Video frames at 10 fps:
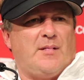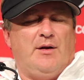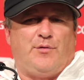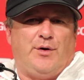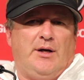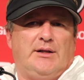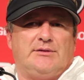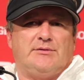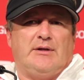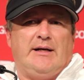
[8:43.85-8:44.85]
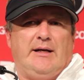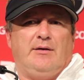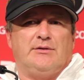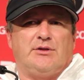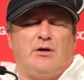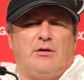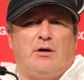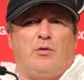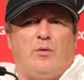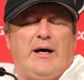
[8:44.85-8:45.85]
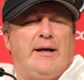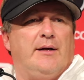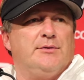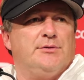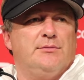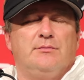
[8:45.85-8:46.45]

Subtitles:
And for us right now, it's our wideouts.